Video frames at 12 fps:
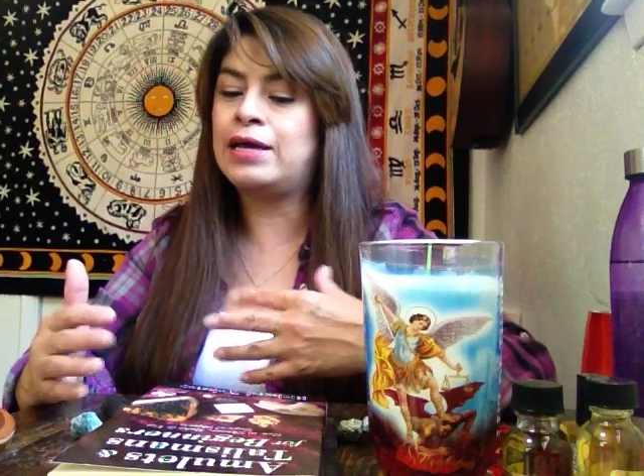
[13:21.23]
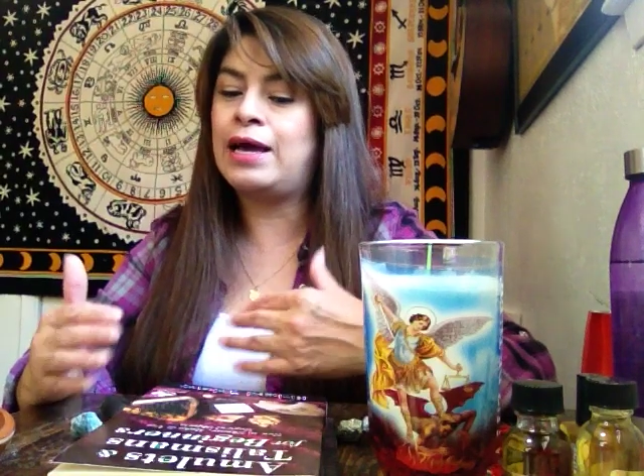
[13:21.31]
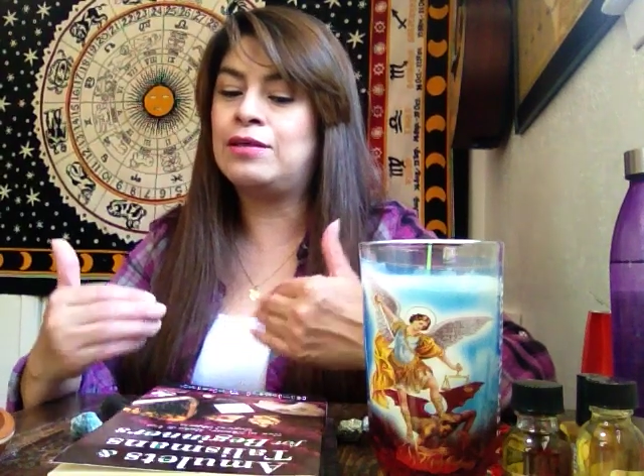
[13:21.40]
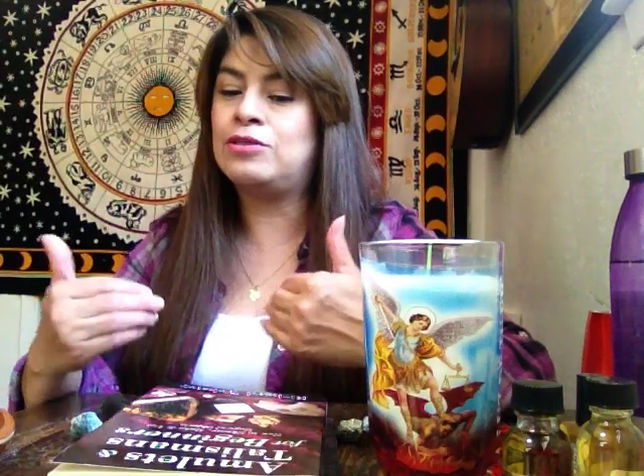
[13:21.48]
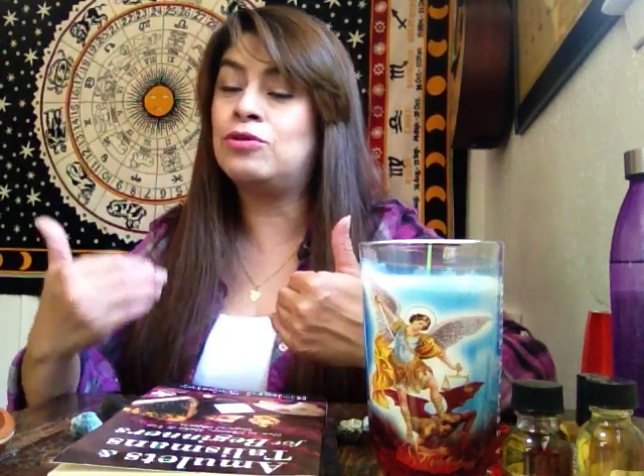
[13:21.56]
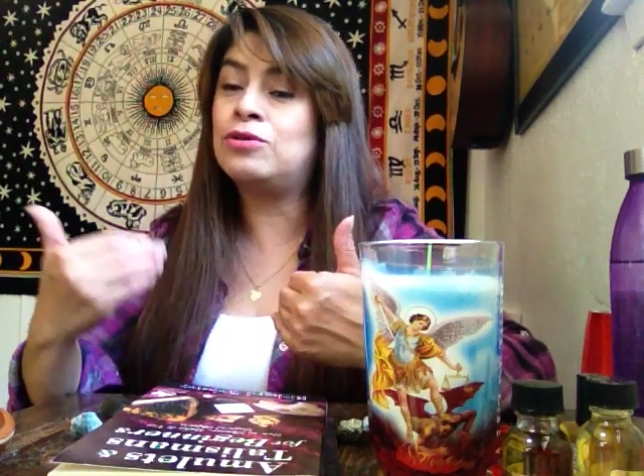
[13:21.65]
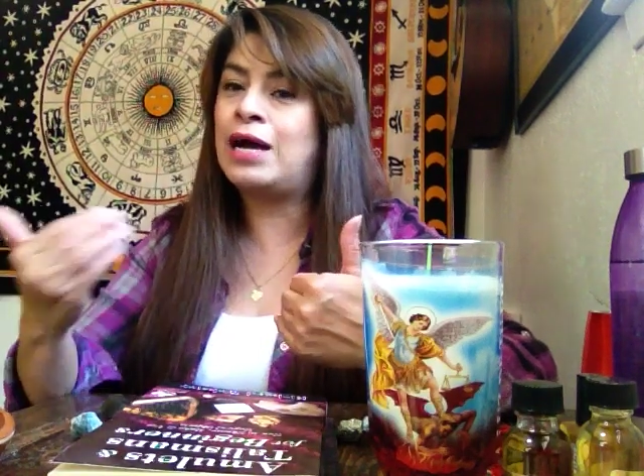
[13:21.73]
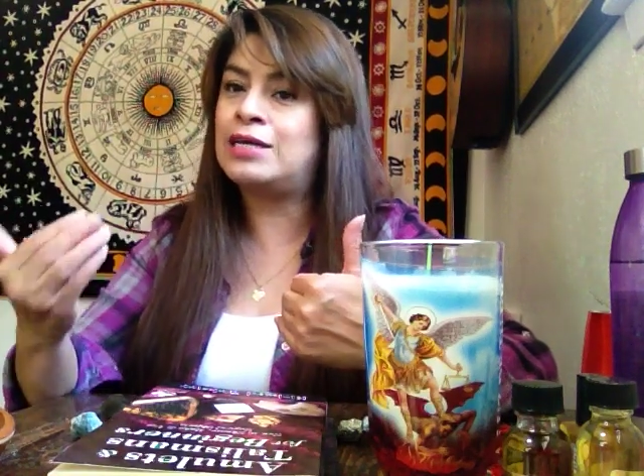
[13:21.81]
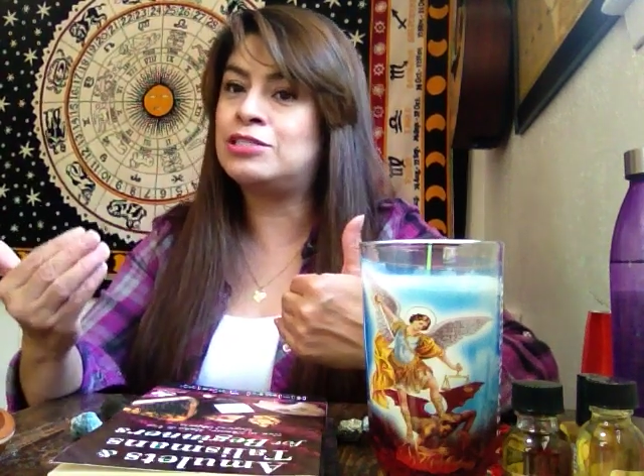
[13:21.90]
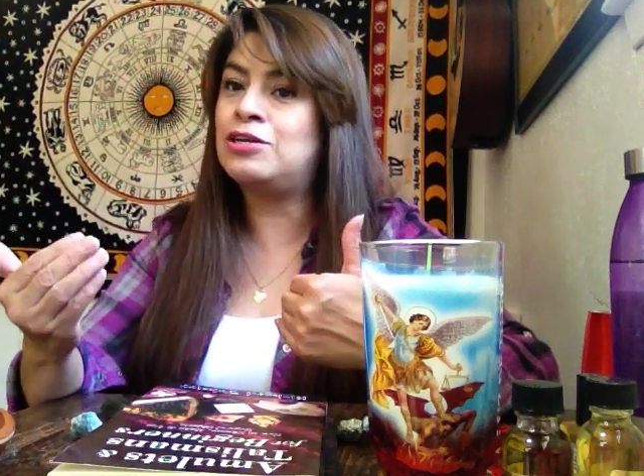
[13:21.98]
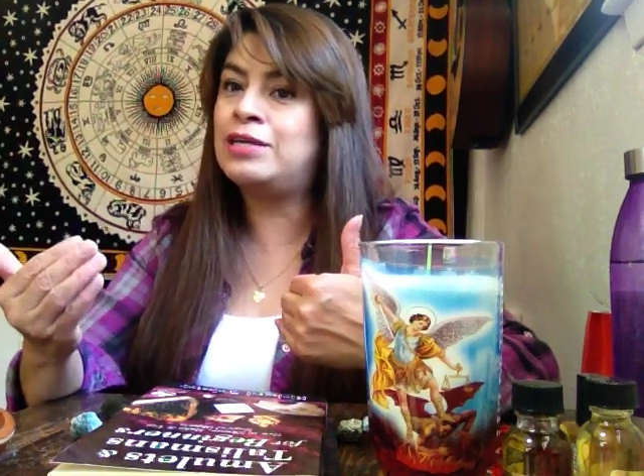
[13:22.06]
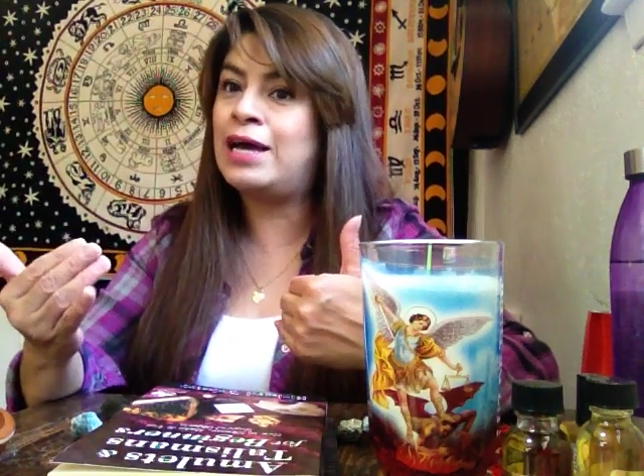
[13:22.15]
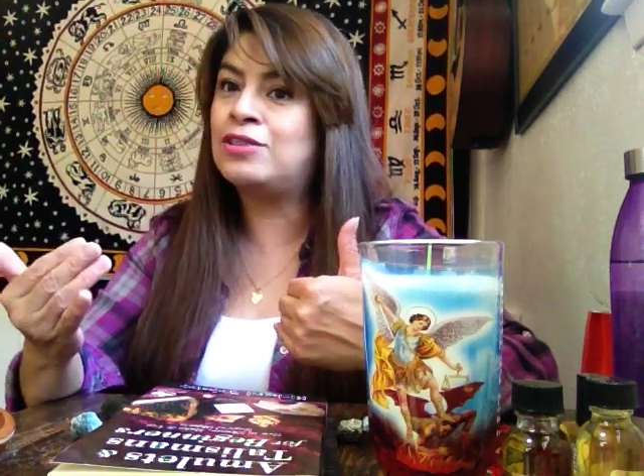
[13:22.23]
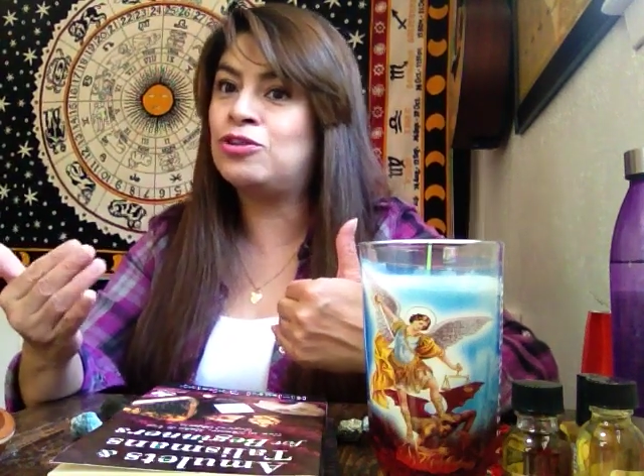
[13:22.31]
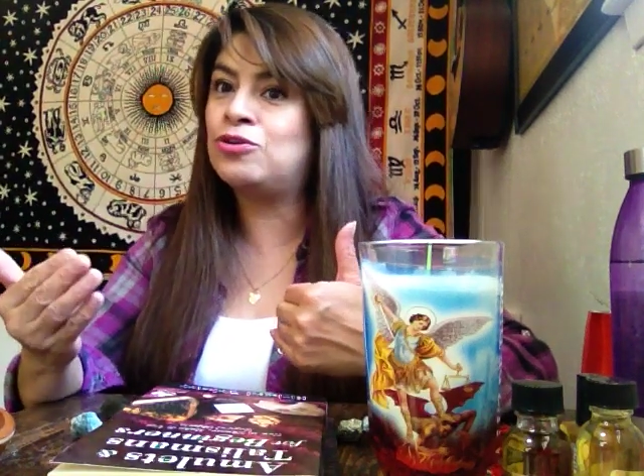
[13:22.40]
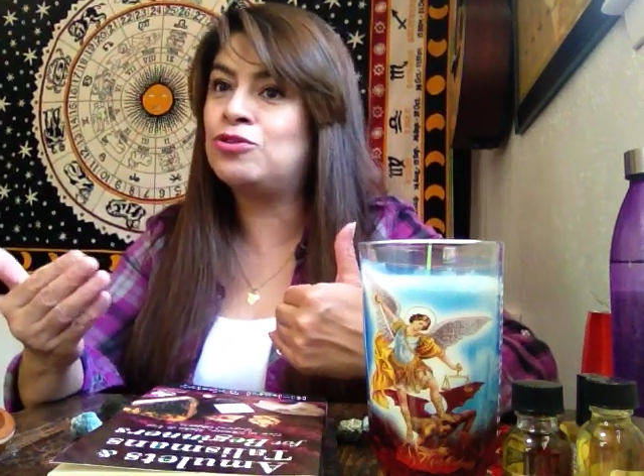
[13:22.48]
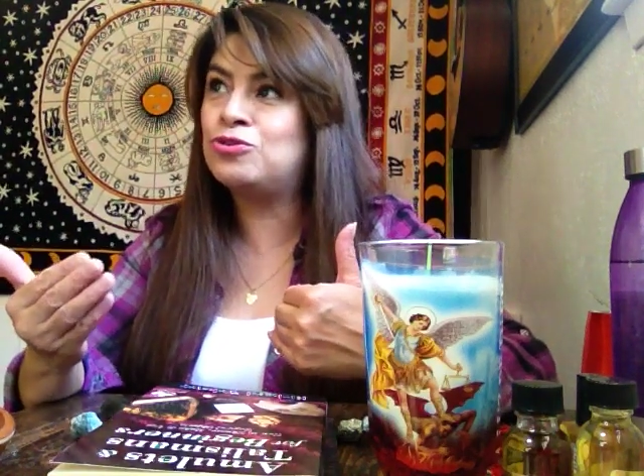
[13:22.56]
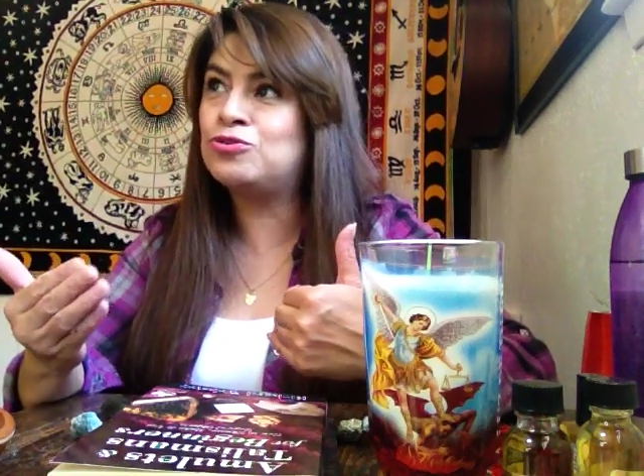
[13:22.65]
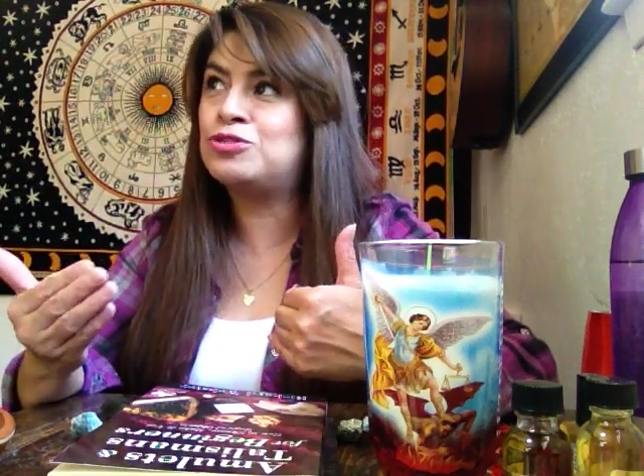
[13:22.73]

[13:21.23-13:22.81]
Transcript: Okay, I don't actually. I don't do